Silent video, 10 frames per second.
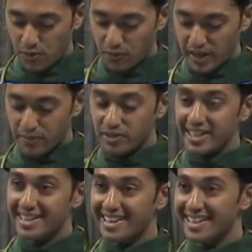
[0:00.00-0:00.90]
favored
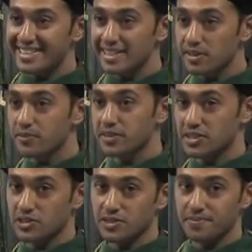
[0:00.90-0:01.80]
in an ideal
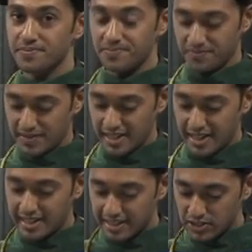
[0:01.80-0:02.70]
physician.
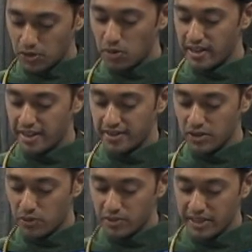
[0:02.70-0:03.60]
I'd like to go
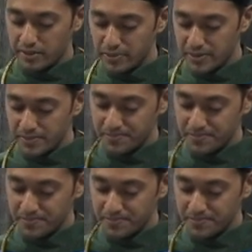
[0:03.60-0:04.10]
over that with you.